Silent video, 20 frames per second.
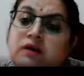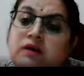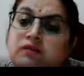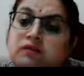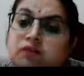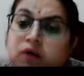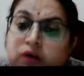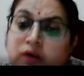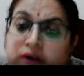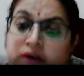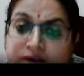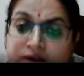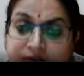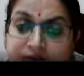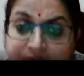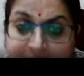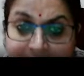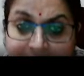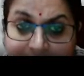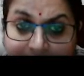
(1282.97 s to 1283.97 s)
forest
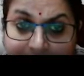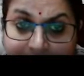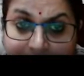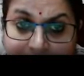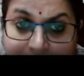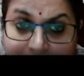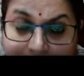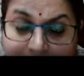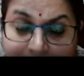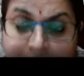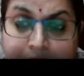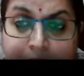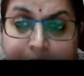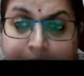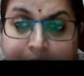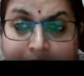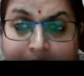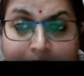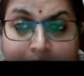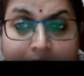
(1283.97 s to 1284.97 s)
fire in a
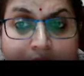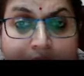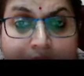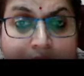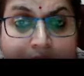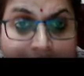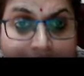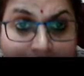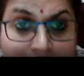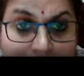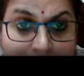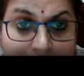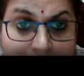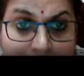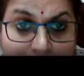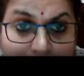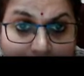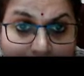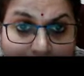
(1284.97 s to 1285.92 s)
particular area,